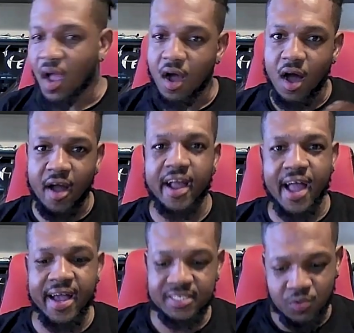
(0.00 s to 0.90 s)
Alright
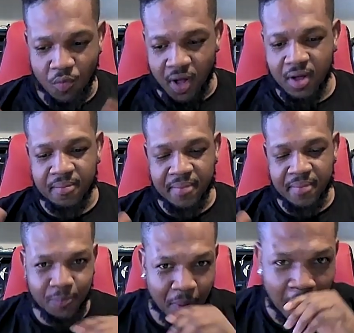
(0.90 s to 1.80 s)
guys, welcome back to
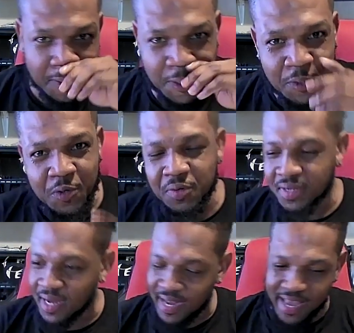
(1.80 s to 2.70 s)
part 2.
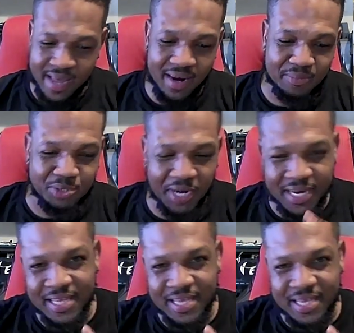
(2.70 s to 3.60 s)
Again, I'm trying to
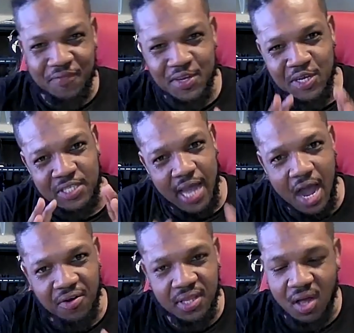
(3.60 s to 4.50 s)
keep the videos an
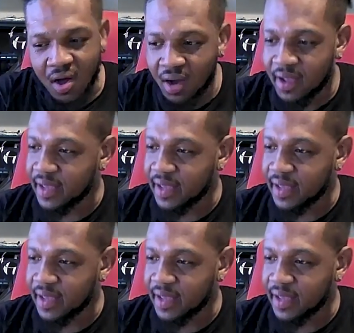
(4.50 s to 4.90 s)
hour long.